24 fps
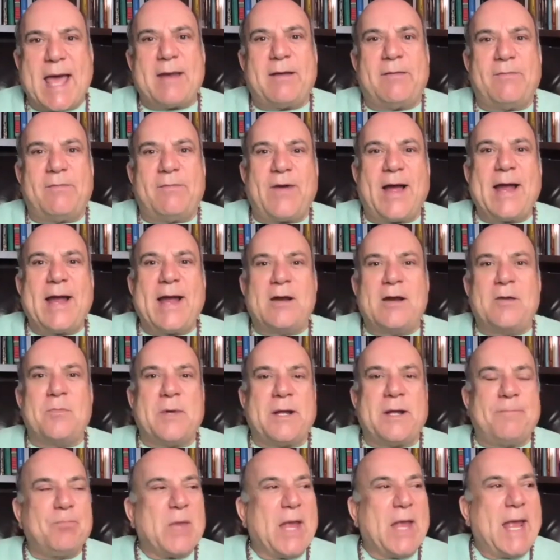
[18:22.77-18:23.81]

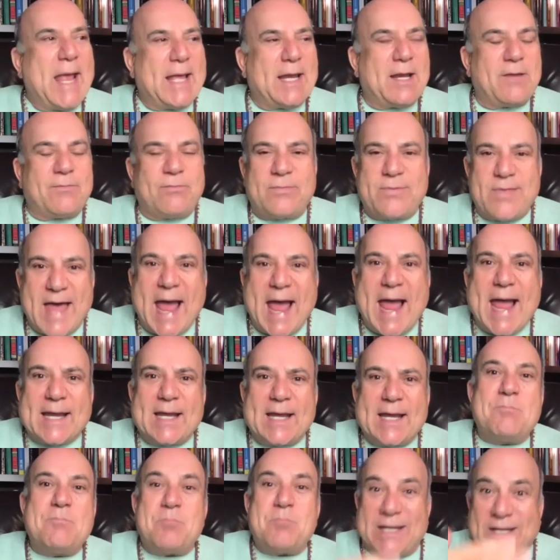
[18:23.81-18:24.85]
environment. And if that
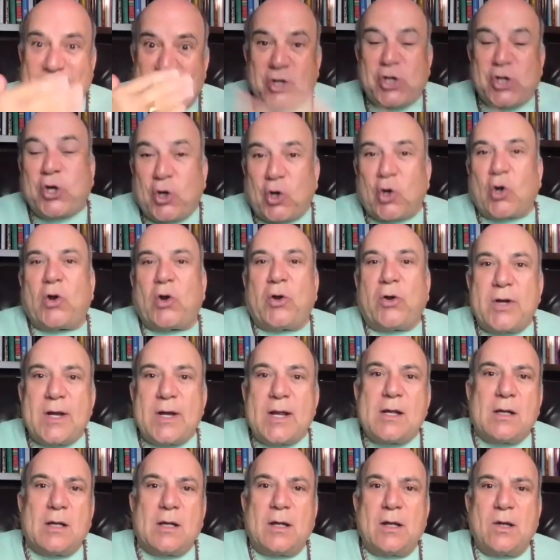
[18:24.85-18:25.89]
can be
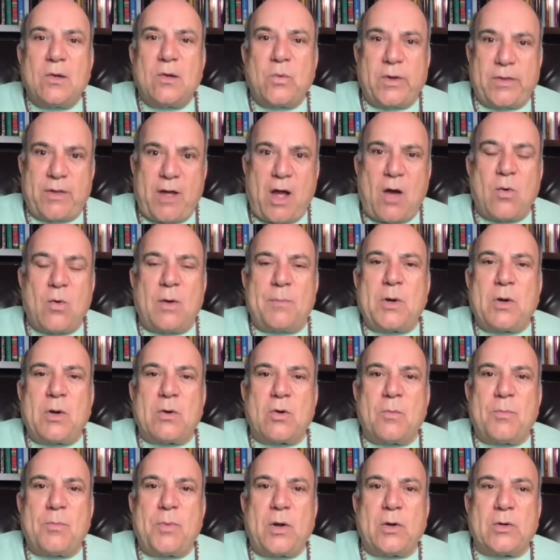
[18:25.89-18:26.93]
cured with
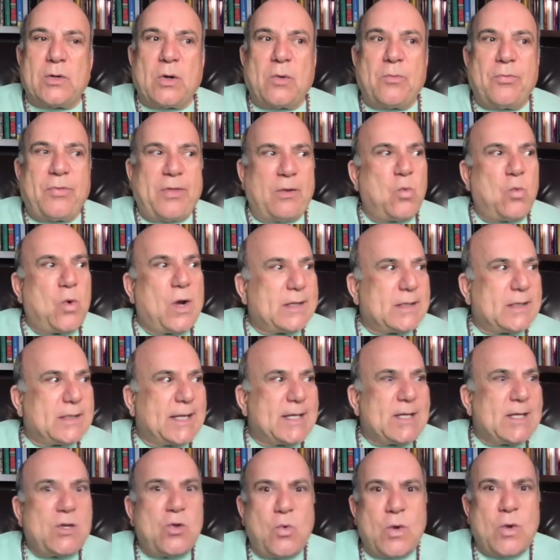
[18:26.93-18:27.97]
Ho'oponopono, then what
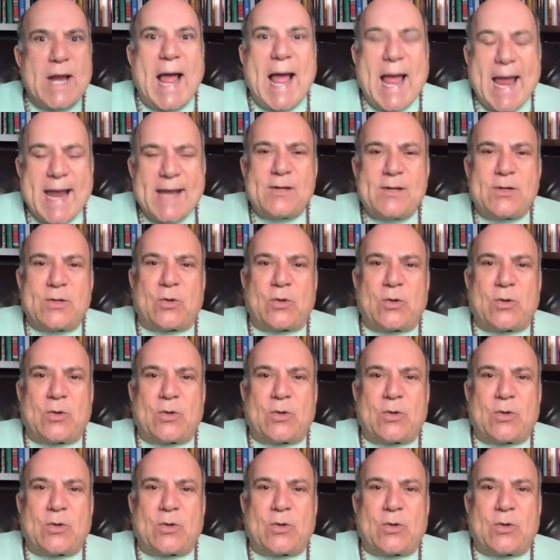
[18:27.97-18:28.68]
can you and I do